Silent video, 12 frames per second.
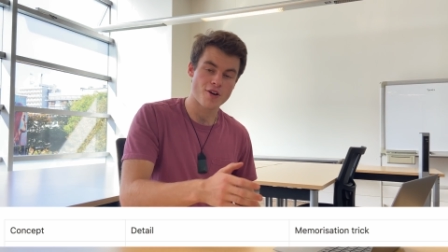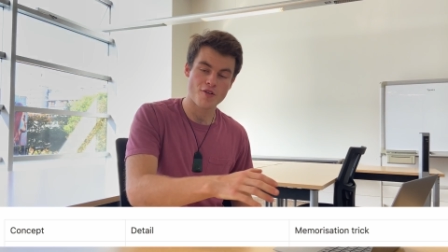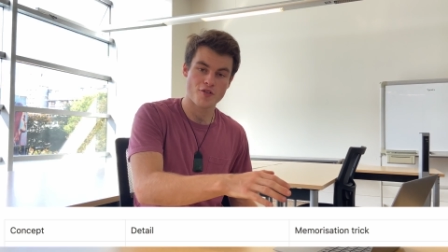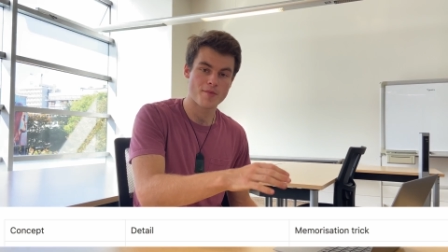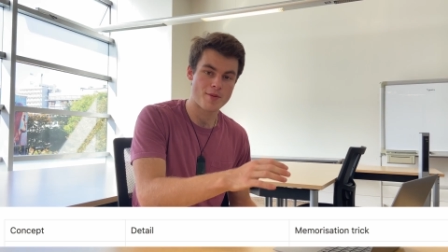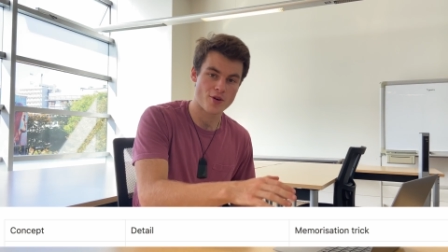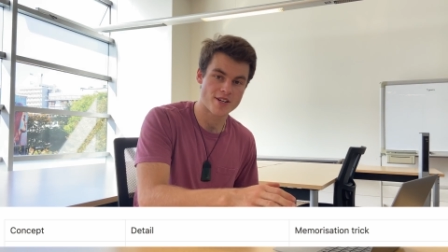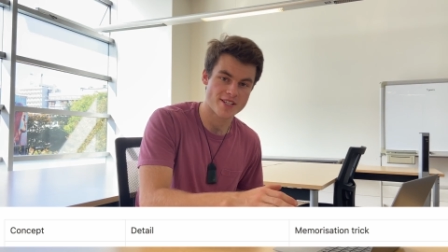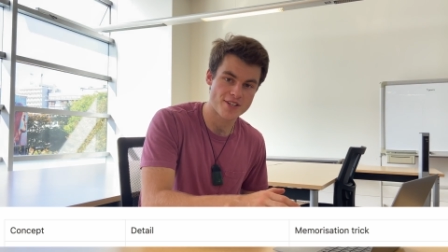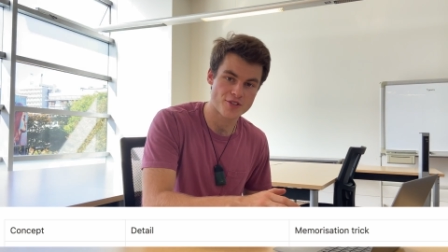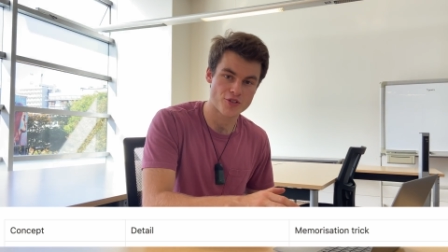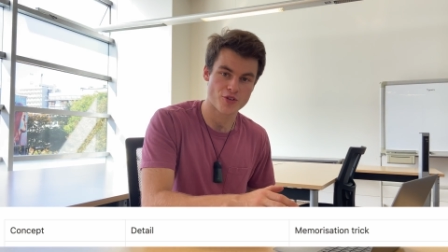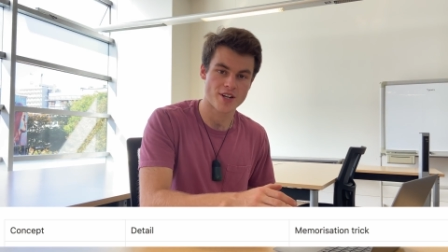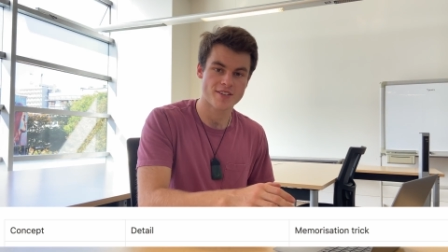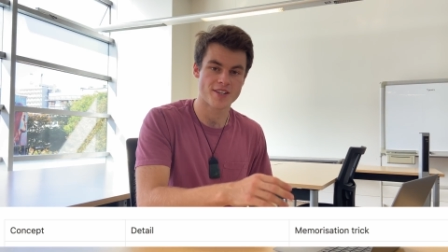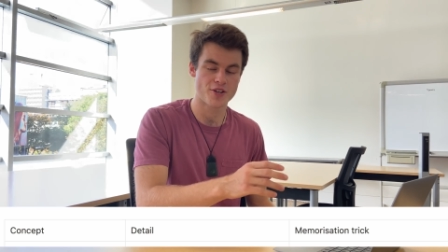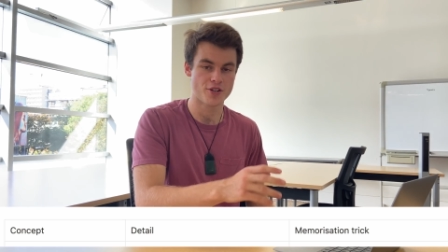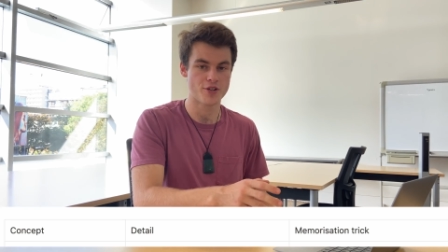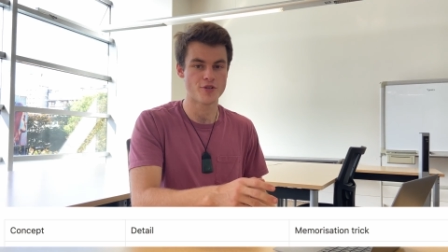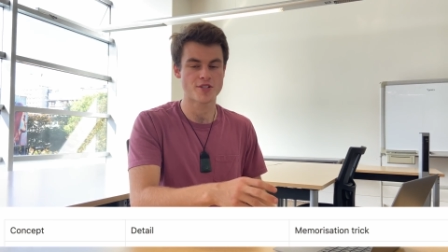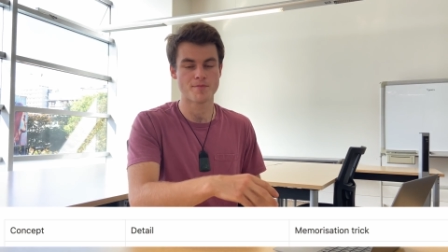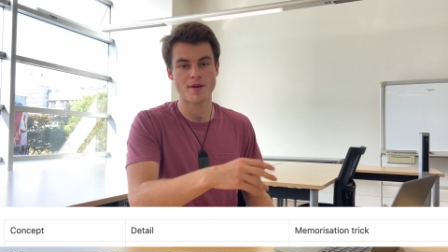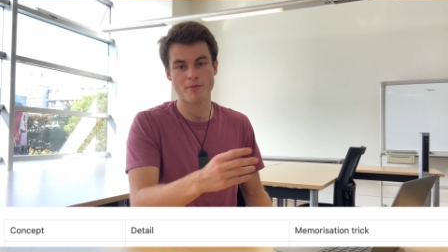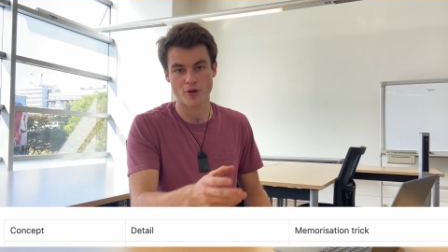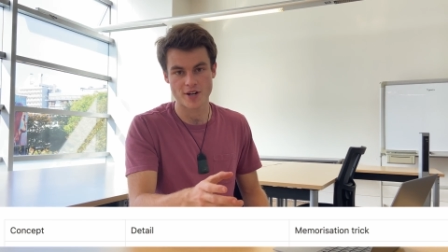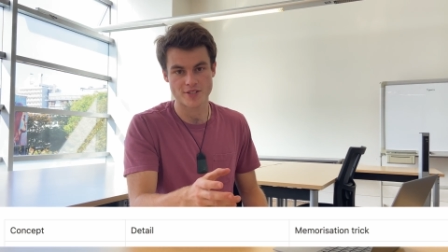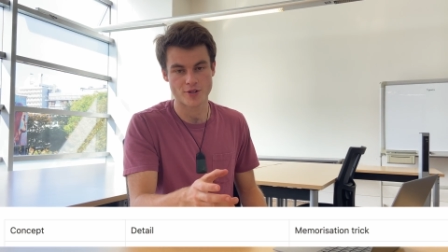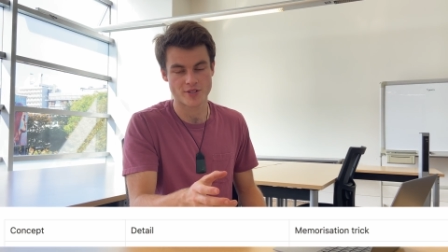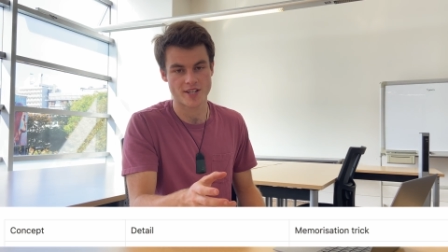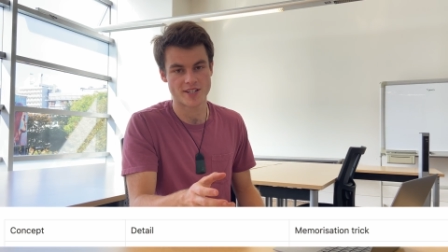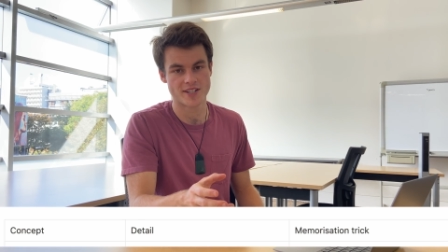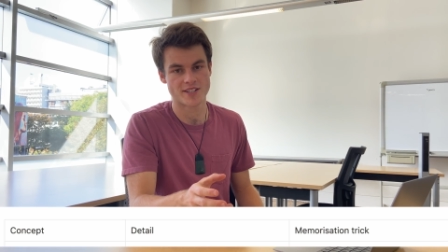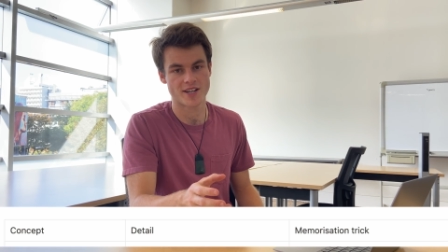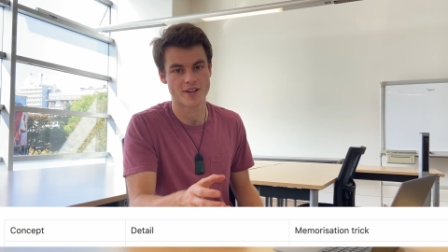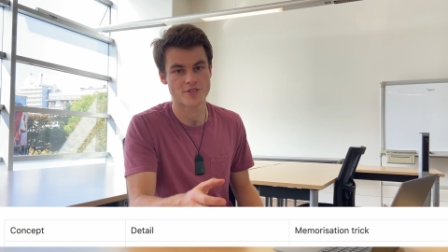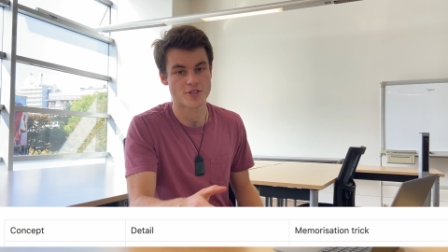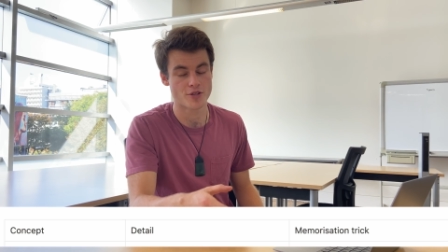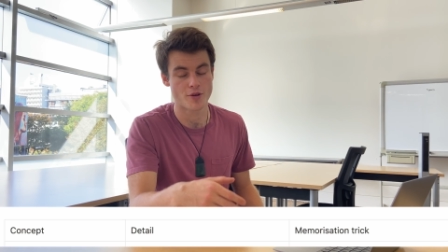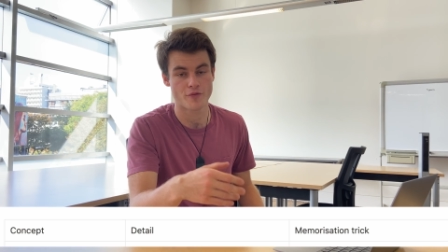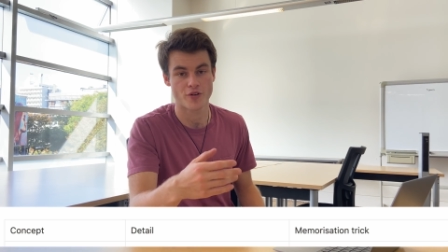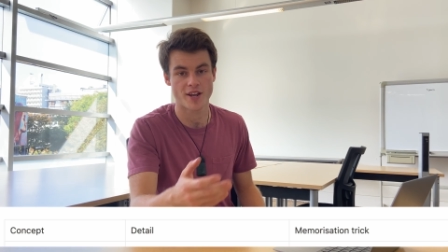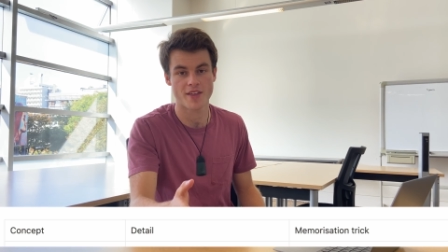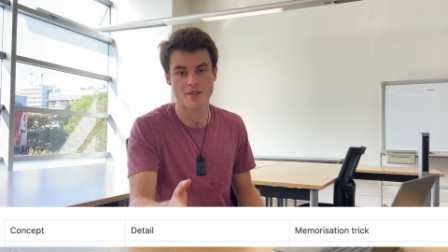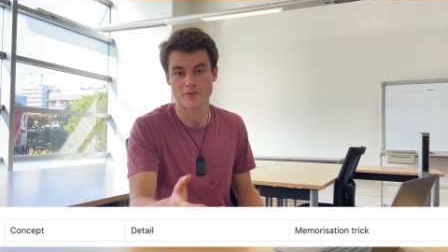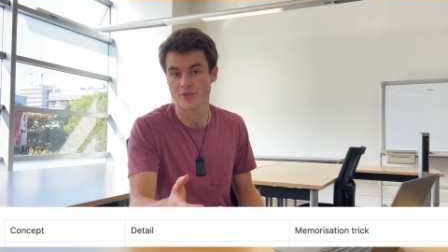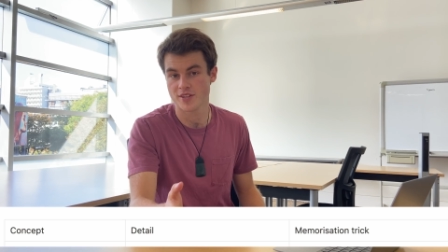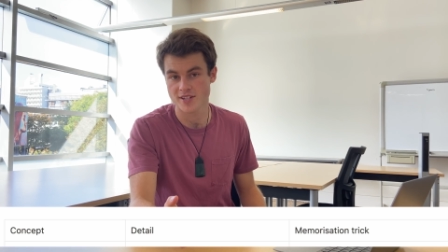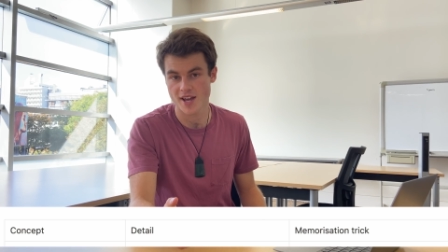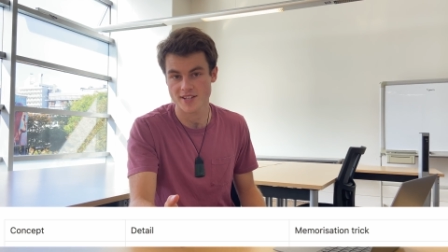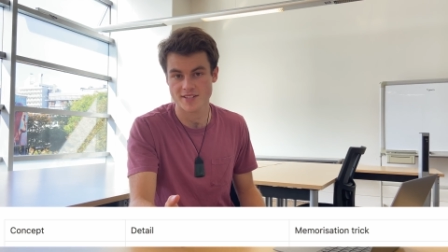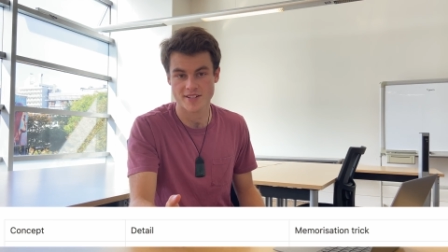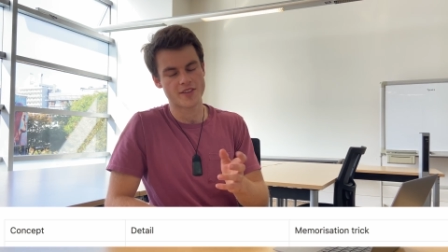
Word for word: go over a memorization trick that you can use to memorize those key details so you don't forget them for the test.